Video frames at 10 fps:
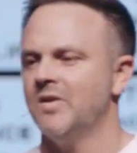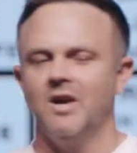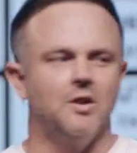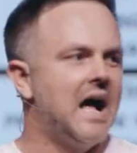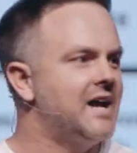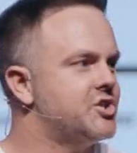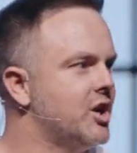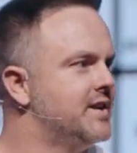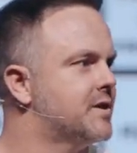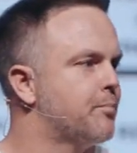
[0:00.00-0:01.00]
Elisha
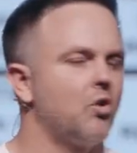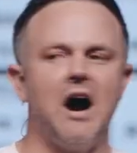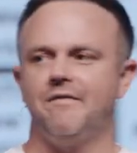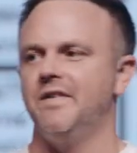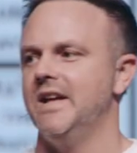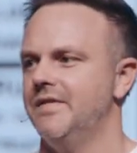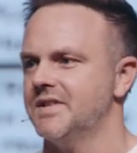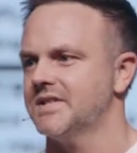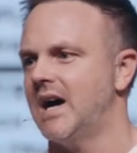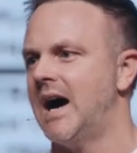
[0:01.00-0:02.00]
is the prophet at this
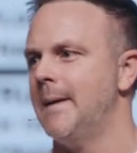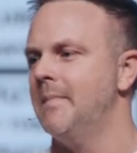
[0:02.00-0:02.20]
time,